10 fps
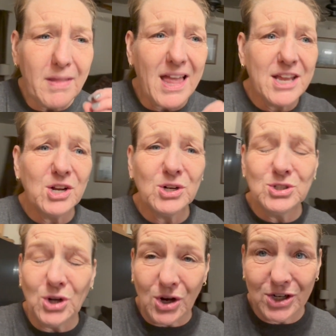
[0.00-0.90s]
and her
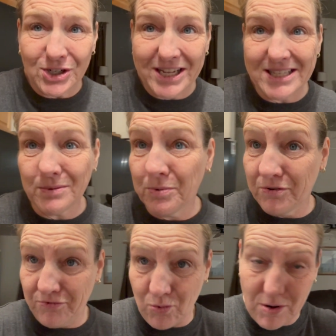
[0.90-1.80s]
daughter is a
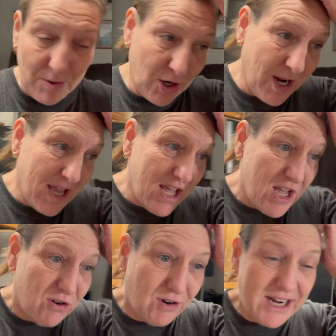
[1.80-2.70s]
performer.
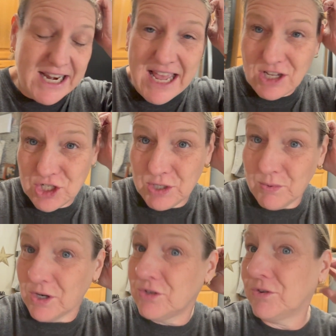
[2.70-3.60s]
Right now she
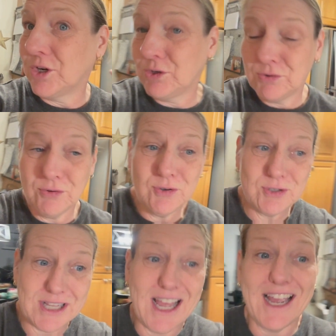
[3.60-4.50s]
works for a
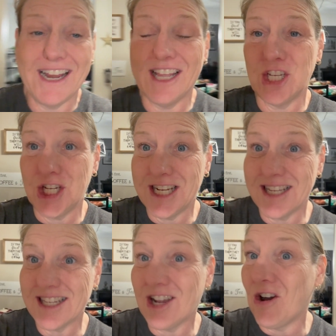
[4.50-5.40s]
cruise line, and she
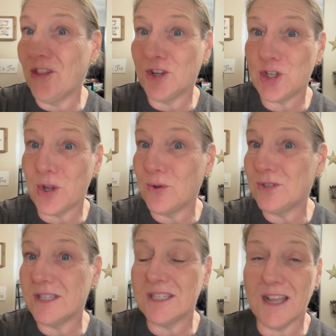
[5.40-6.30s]
does like all the
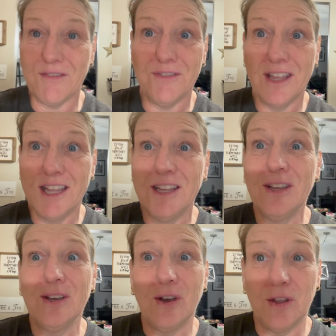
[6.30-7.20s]
shows and stuff
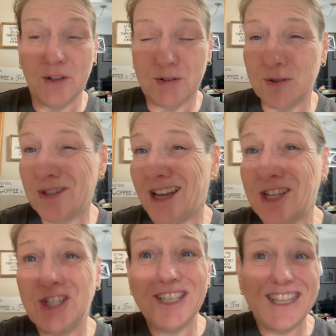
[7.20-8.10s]
on the cruise
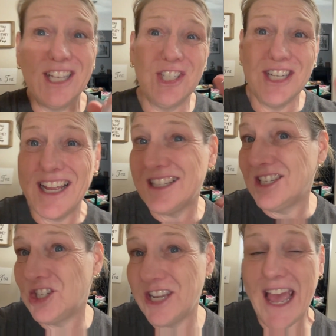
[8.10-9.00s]
line. She sings, she
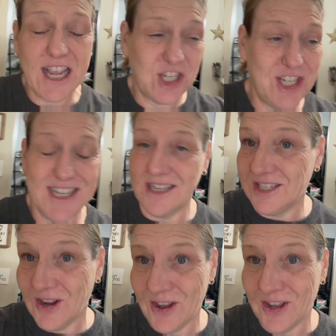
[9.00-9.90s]
dances, she acts, she
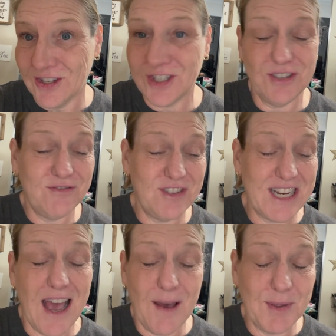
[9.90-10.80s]
does it all. She's
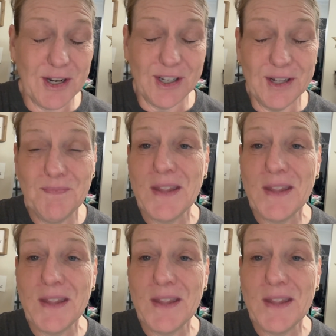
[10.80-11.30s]
phenomenal.